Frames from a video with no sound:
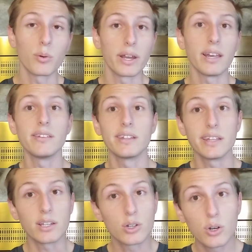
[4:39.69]
way that
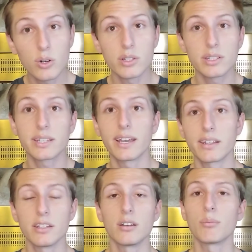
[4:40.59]
they could get
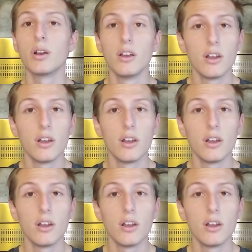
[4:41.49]
him